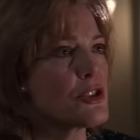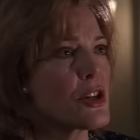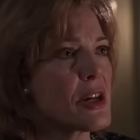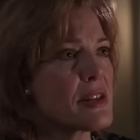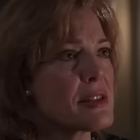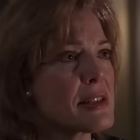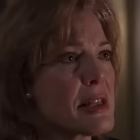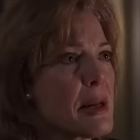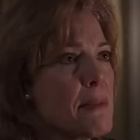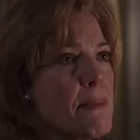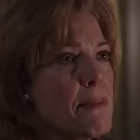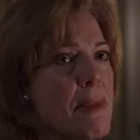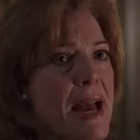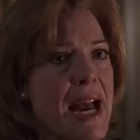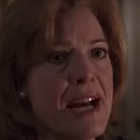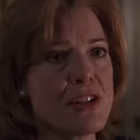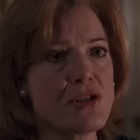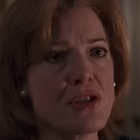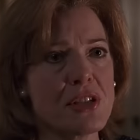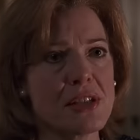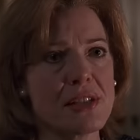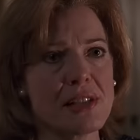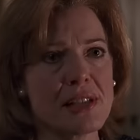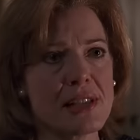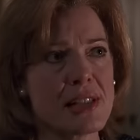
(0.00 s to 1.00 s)
He just
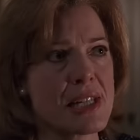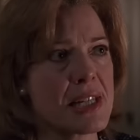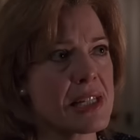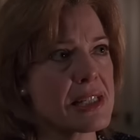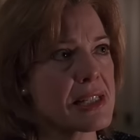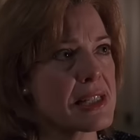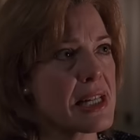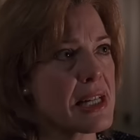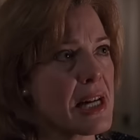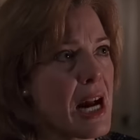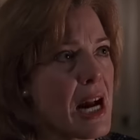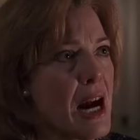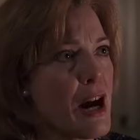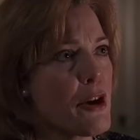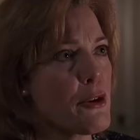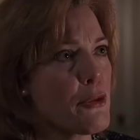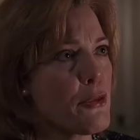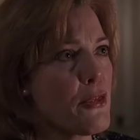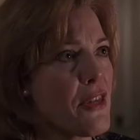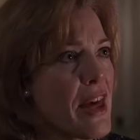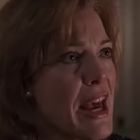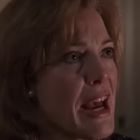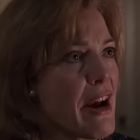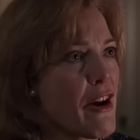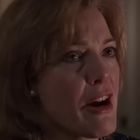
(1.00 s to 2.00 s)
imagines things that
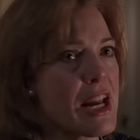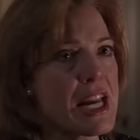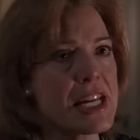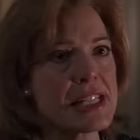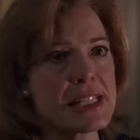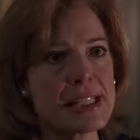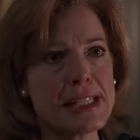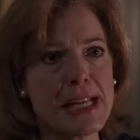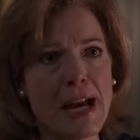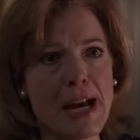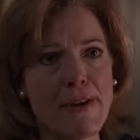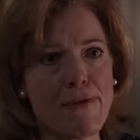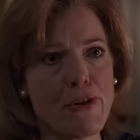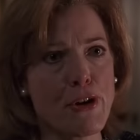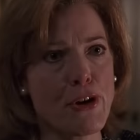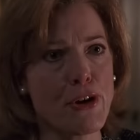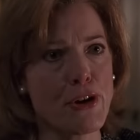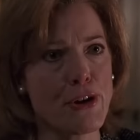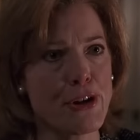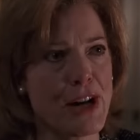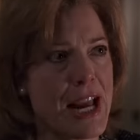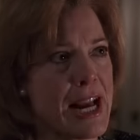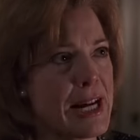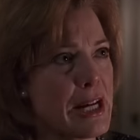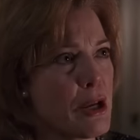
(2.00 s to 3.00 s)
aren't there. He's never
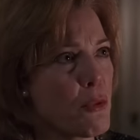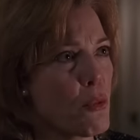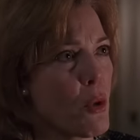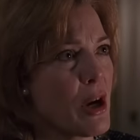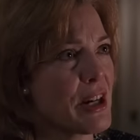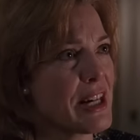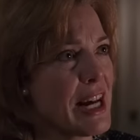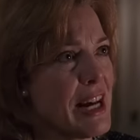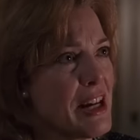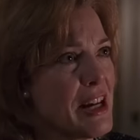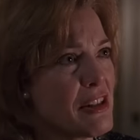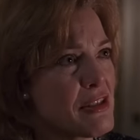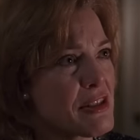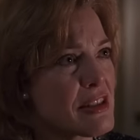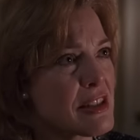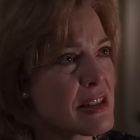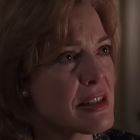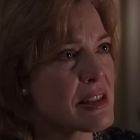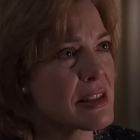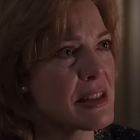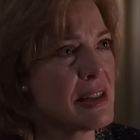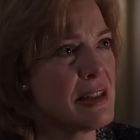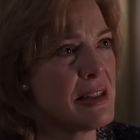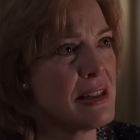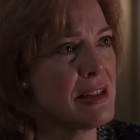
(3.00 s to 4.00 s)
hurt anyone
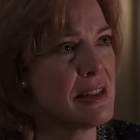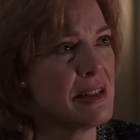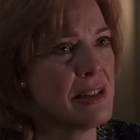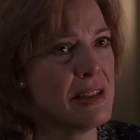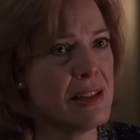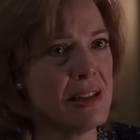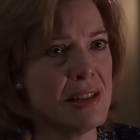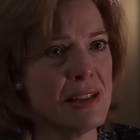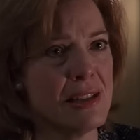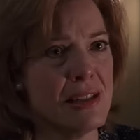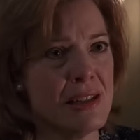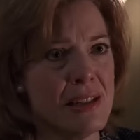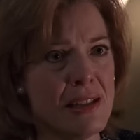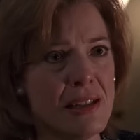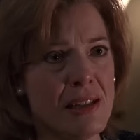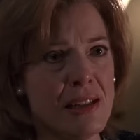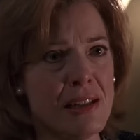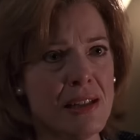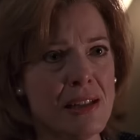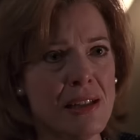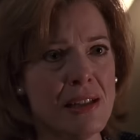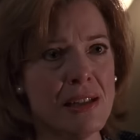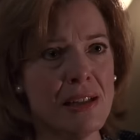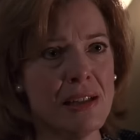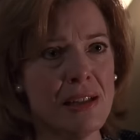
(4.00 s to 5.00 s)
else. But has he
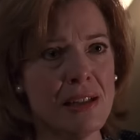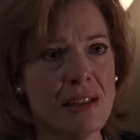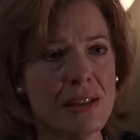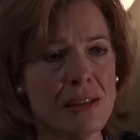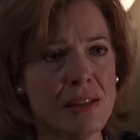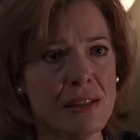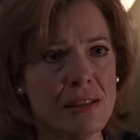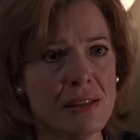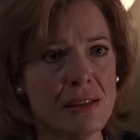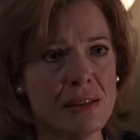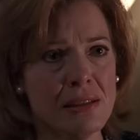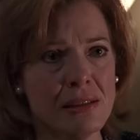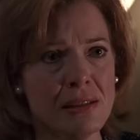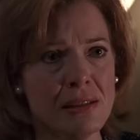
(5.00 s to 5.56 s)
hurt himself?